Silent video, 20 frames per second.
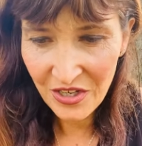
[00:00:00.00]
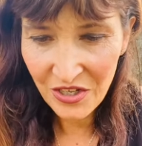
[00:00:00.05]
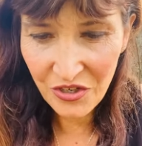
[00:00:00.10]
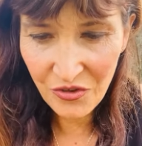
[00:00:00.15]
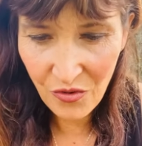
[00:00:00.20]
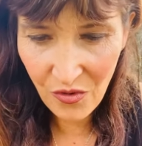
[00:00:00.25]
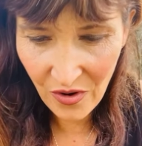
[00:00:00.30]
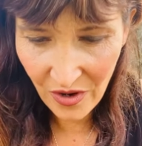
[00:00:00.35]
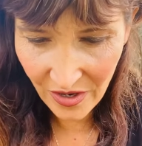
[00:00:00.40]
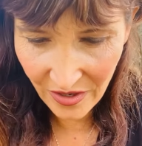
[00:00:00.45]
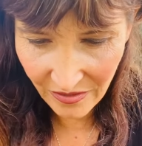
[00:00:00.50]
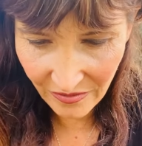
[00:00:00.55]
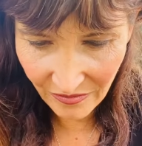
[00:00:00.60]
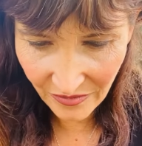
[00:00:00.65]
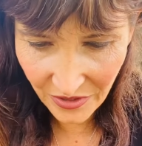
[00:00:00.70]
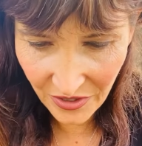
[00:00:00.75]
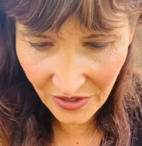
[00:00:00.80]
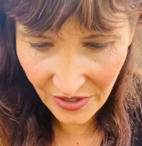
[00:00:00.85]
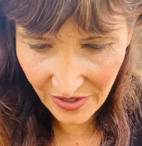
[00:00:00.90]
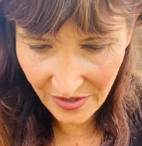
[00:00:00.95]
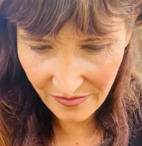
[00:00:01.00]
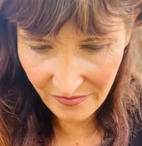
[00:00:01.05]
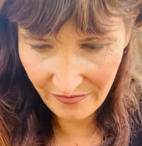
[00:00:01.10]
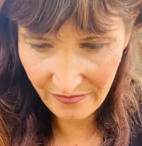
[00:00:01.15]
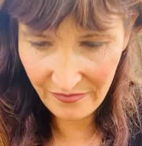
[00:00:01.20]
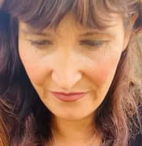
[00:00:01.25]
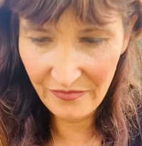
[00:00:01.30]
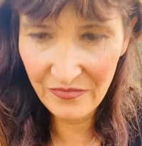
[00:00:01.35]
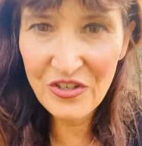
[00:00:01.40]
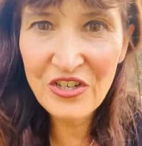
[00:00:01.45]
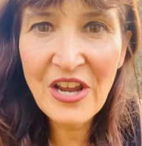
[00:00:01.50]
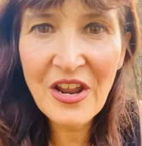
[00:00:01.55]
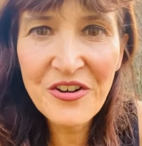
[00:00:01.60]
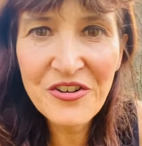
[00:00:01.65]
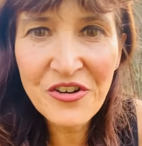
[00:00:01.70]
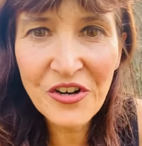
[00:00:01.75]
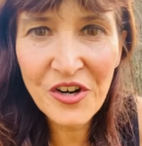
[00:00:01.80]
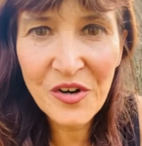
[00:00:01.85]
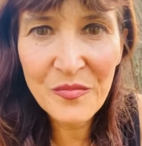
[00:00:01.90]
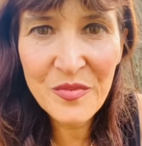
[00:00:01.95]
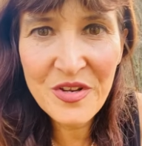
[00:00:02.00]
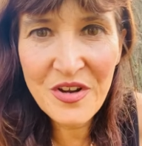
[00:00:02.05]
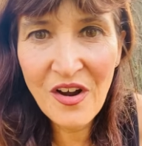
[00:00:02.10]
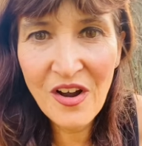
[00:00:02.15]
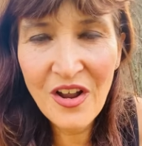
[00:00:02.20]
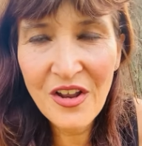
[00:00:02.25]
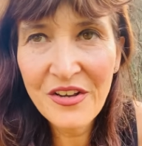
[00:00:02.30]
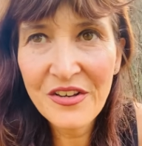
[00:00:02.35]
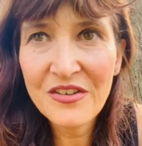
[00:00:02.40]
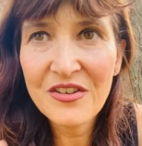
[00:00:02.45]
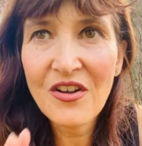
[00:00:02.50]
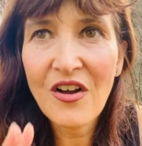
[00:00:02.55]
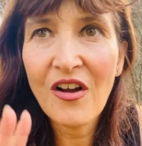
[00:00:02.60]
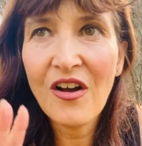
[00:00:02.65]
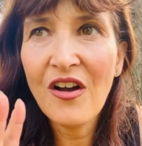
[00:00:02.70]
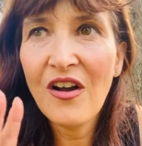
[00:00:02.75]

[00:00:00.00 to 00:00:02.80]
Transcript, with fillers: your your gender, beyond